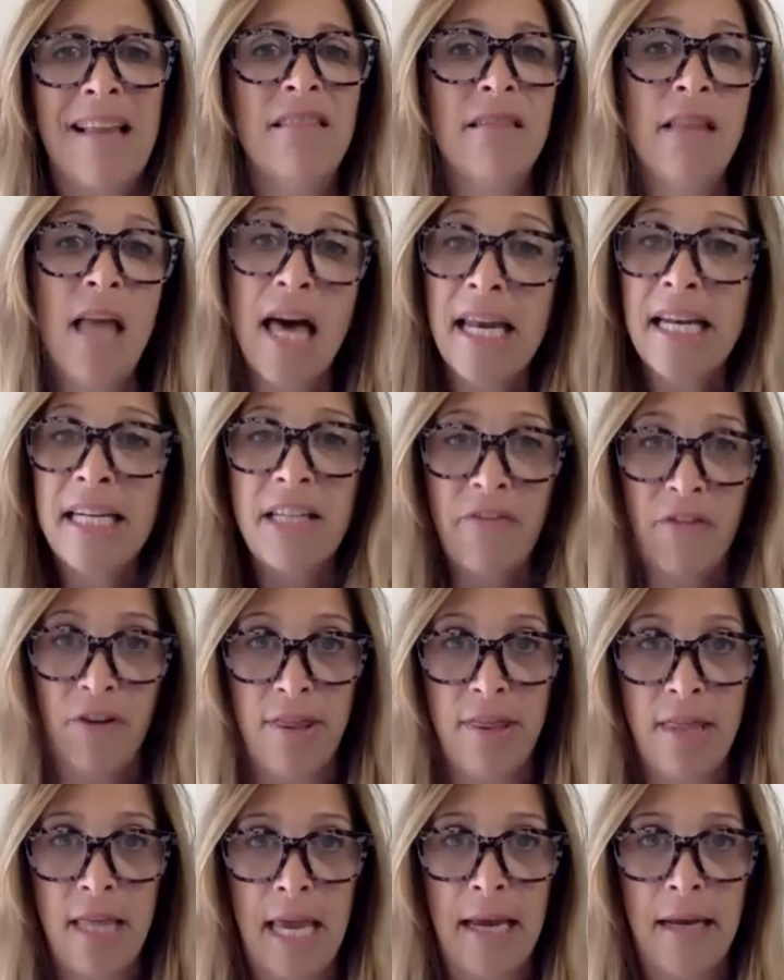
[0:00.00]
a lot of
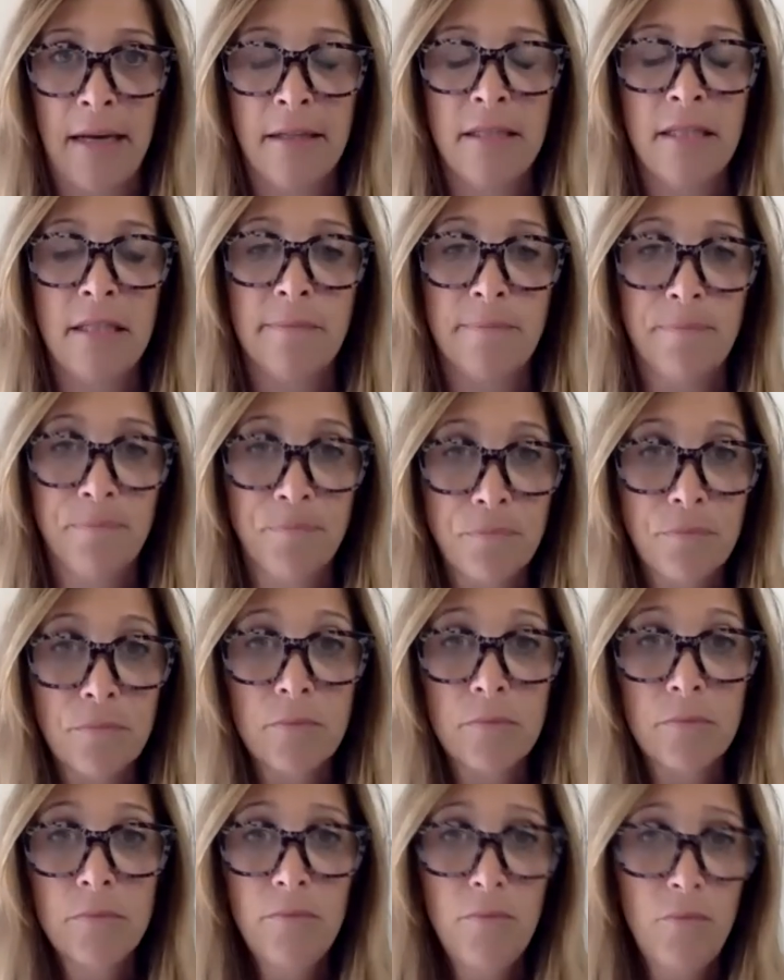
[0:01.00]
different things,
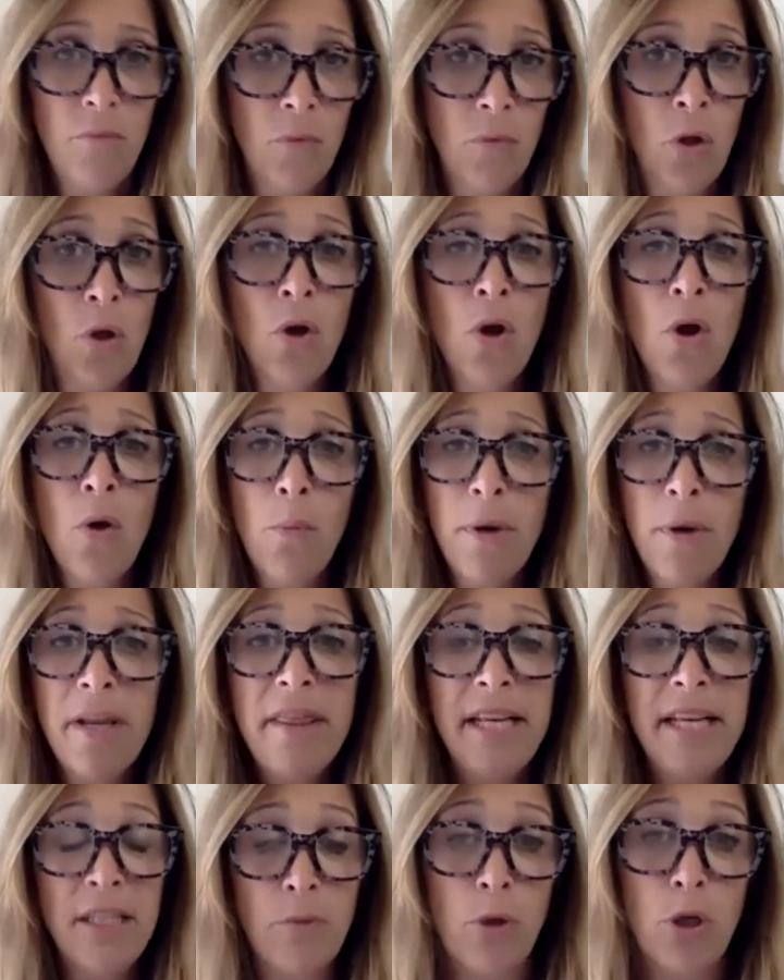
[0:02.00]
one
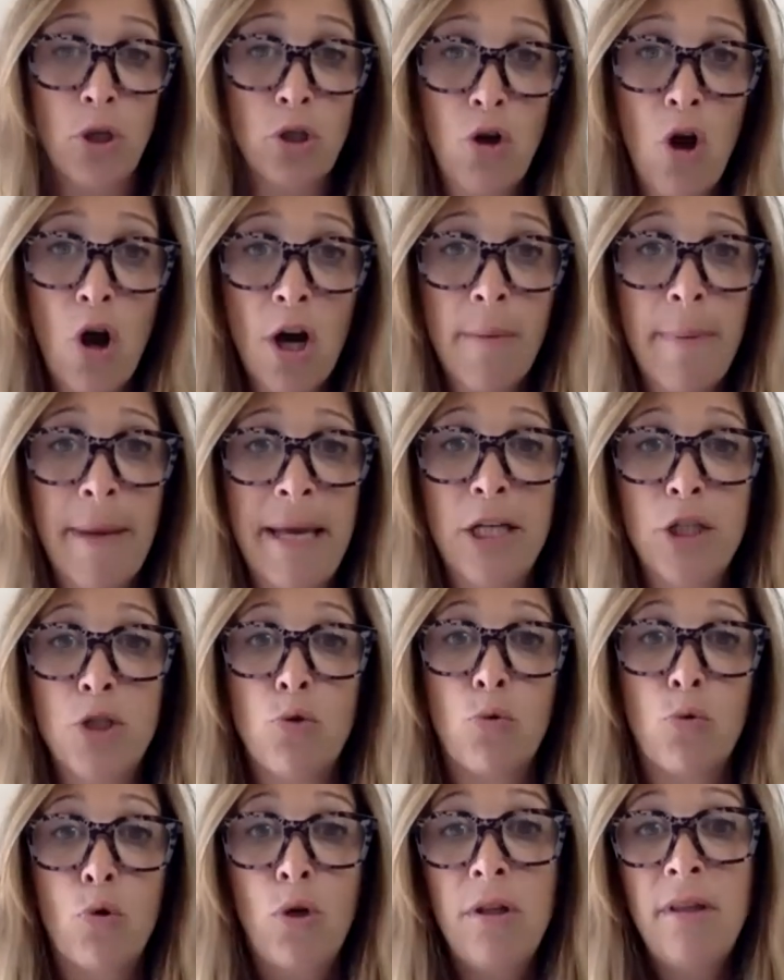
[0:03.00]
of the things we're going to talk about
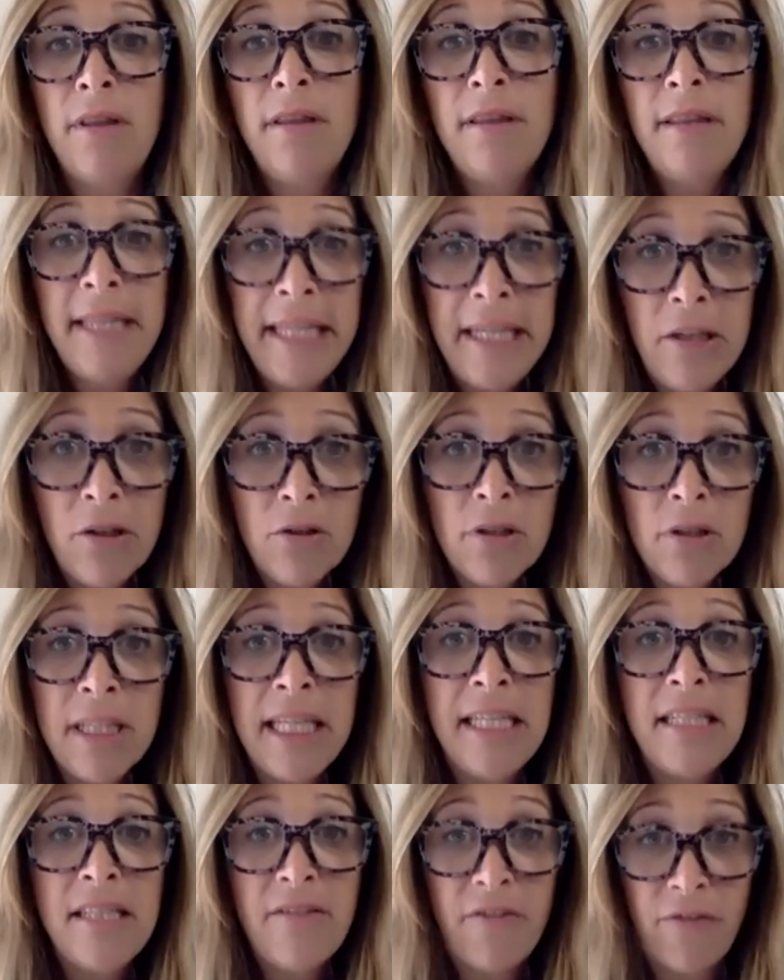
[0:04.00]
is
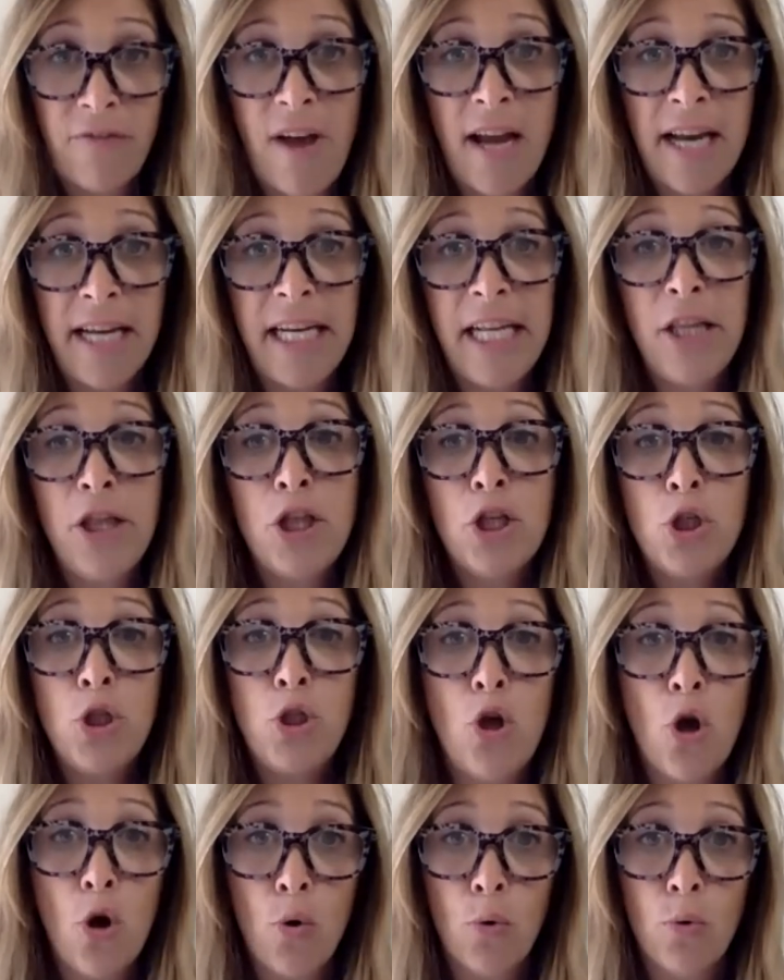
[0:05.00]
clearly defining the
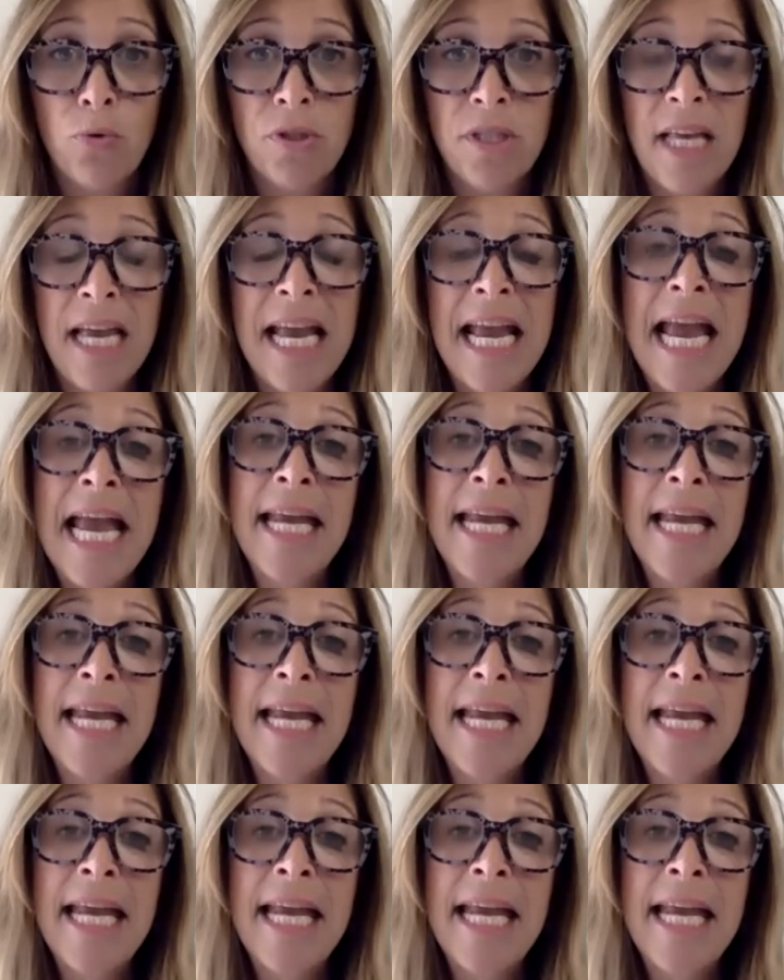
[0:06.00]
zones,